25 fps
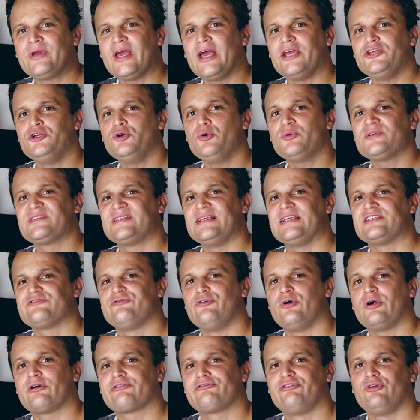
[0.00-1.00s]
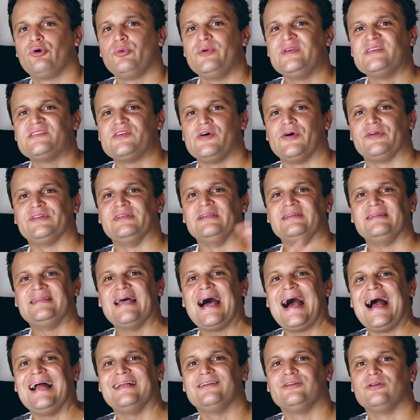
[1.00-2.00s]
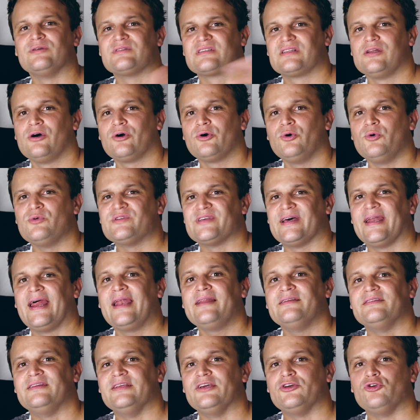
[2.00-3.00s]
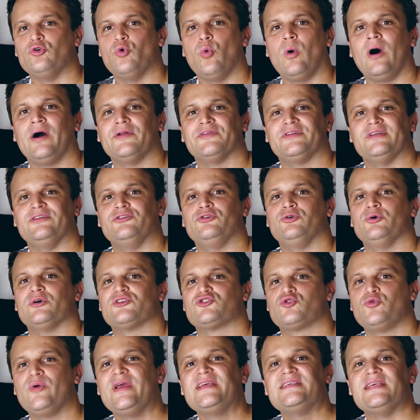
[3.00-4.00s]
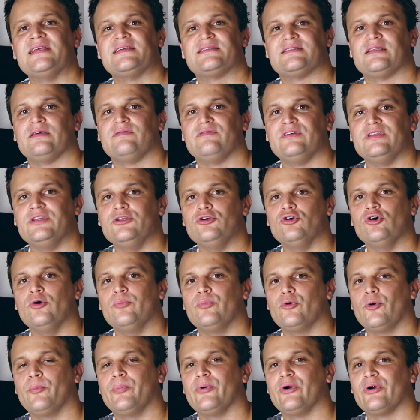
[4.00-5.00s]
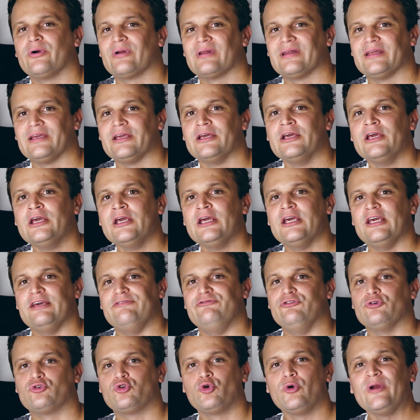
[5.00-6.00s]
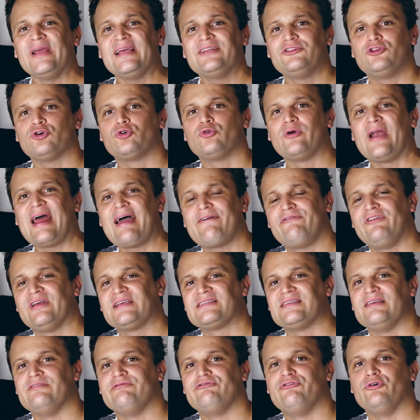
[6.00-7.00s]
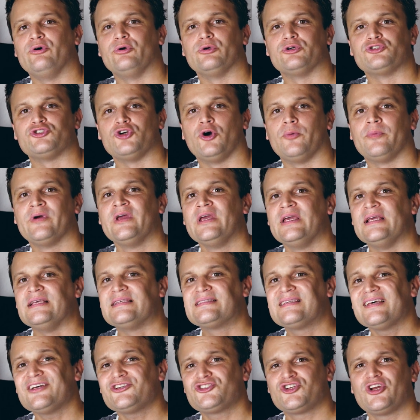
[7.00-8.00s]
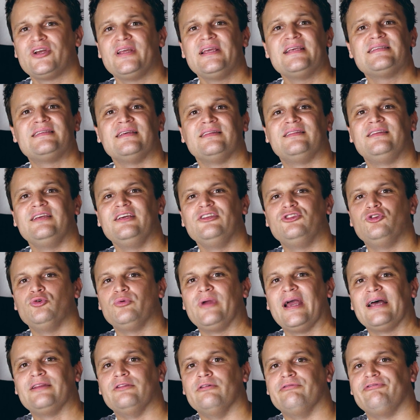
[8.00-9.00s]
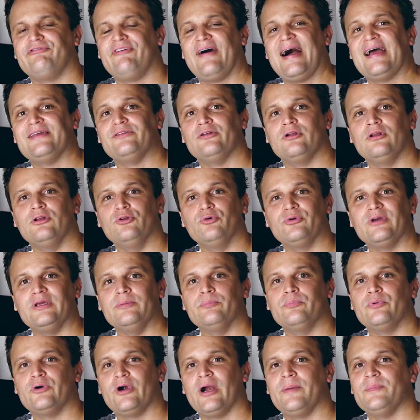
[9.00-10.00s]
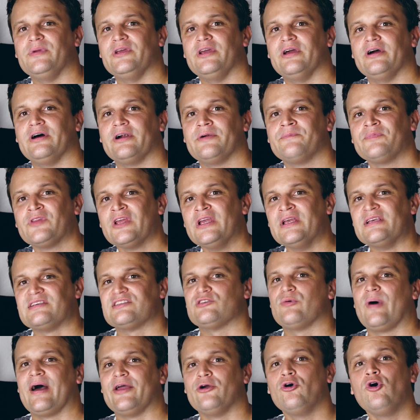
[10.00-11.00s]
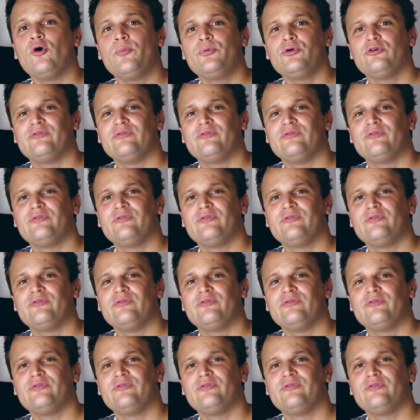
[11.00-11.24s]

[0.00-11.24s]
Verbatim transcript: can use this workflow inserting titles, logos and anything you want into your 360 video properly. If you create the graphics in Photoshop, it's such an easy thing to get the final look in Premiere. So I hope